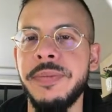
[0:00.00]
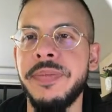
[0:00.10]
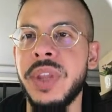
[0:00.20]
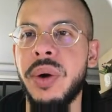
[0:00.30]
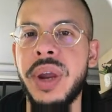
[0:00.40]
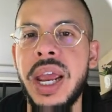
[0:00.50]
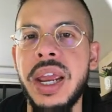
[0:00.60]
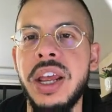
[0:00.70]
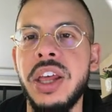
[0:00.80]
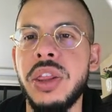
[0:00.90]
Okay,
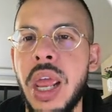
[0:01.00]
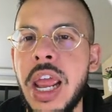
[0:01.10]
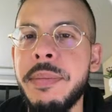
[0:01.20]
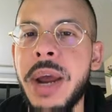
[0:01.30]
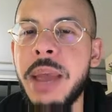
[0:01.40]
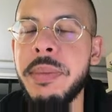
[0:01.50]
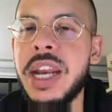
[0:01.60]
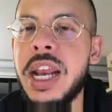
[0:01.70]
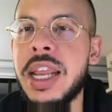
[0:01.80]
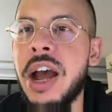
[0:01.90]
in
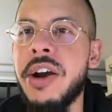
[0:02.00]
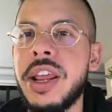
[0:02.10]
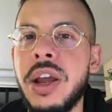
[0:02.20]
Miami-Dade County,